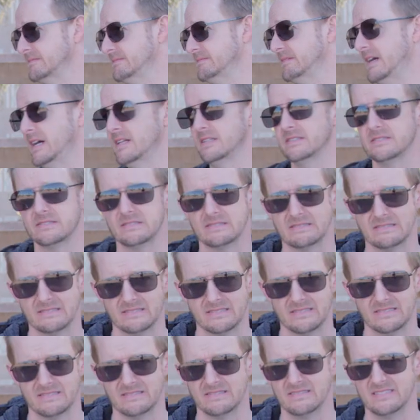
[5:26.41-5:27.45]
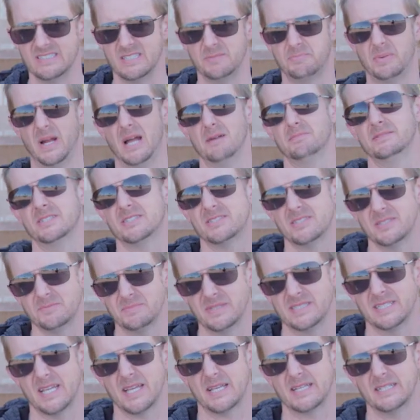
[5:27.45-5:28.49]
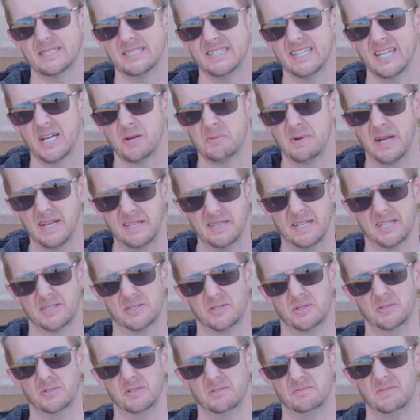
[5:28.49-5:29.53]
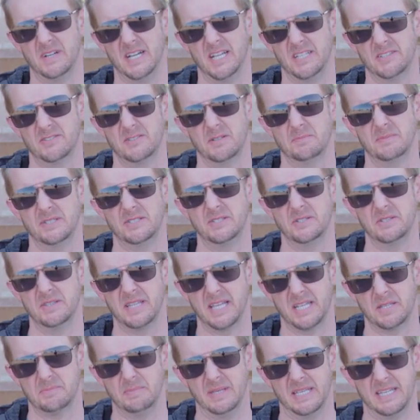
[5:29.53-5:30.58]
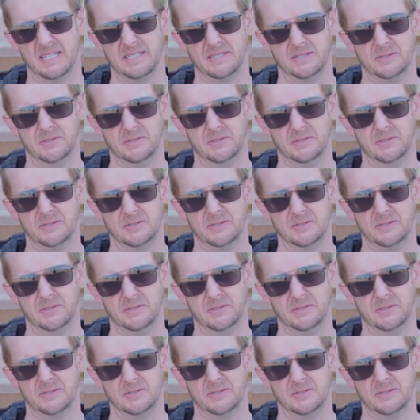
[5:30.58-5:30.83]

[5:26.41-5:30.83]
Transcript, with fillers: well, you probably shouldn't be taking DIY electrical advice from a dude like me on